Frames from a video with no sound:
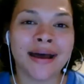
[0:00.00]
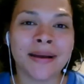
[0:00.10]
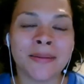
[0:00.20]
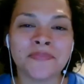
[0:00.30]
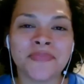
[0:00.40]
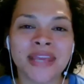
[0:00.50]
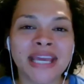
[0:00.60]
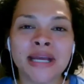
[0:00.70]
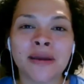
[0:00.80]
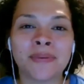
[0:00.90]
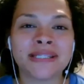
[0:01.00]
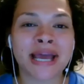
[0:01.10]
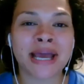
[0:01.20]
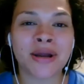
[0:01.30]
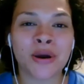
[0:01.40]
um, eating a
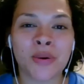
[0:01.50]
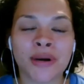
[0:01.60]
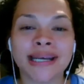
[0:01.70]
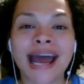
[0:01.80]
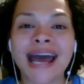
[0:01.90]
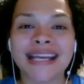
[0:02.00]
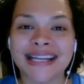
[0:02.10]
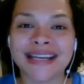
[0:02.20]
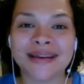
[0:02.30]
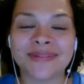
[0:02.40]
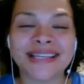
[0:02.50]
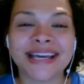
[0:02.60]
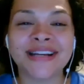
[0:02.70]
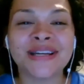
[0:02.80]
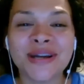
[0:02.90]
potato or not eating a
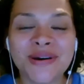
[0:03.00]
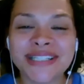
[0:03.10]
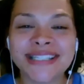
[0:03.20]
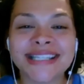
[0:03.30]
potato. You know, it's